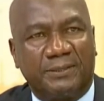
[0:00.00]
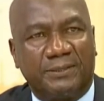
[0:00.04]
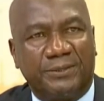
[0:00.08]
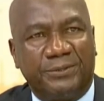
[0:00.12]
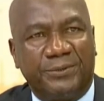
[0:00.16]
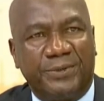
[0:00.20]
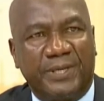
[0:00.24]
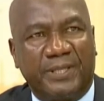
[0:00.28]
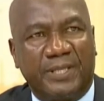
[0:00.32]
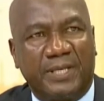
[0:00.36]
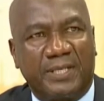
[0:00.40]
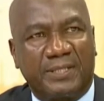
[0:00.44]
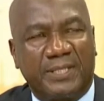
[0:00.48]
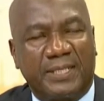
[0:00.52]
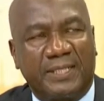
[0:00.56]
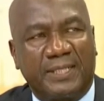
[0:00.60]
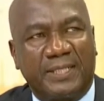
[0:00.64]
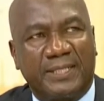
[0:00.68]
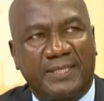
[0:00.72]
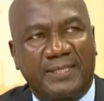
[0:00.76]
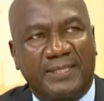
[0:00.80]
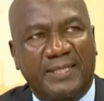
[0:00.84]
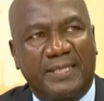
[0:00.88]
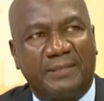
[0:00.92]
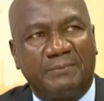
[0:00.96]
doing their
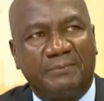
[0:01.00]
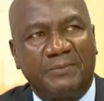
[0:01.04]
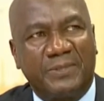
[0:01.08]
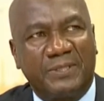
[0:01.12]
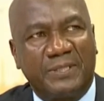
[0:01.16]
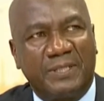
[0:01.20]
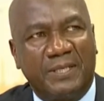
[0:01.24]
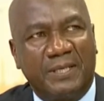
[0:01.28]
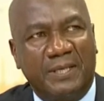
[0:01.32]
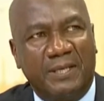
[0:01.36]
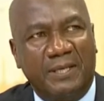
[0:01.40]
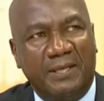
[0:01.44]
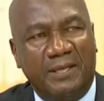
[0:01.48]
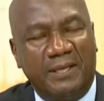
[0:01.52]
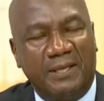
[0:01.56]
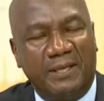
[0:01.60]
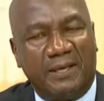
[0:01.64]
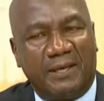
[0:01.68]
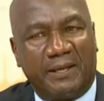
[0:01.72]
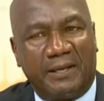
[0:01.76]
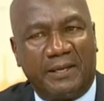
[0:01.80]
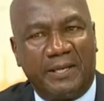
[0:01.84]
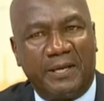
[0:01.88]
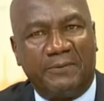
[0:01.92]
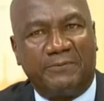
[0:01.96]
second terms,
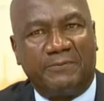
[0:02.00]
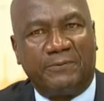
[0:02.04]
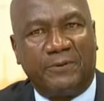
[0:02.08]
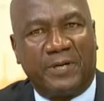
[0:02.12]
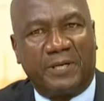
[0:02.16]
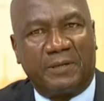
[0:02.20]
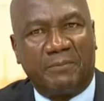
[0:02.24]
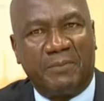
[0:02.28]
and therefore